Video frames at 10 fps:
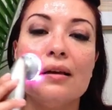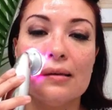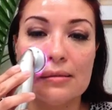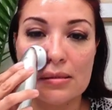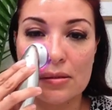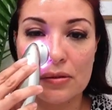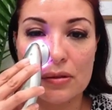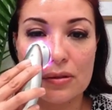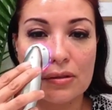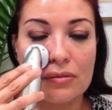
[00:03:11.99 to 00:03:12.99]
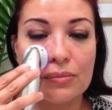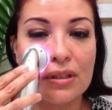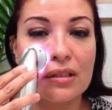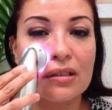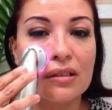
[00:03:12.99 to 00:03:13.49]
and so you're going to
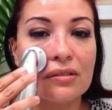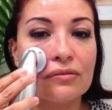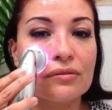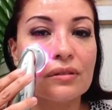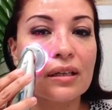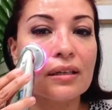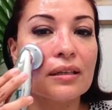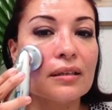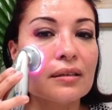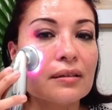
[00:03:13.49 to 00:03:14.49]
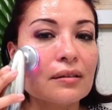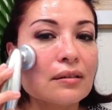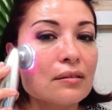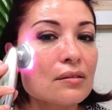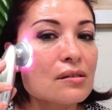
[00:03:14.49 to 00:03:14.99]
bring it right here on
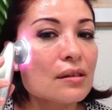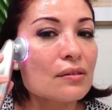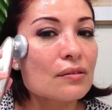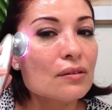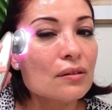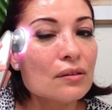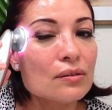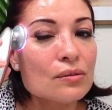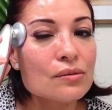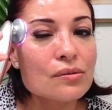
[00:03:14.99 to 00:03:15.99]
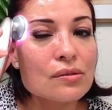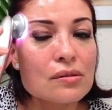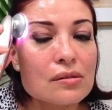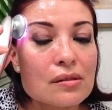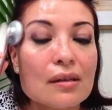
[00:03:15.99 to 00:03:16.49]
the side of the nose,